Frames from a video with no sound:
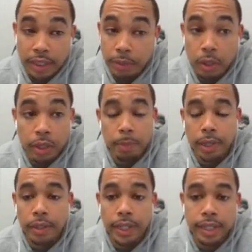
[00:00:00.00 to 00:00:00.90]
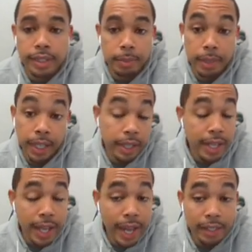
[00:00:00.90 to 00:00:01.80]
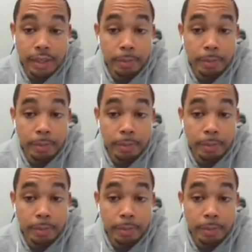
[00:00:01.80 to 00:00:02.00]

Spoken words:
She was the only player on their team that actually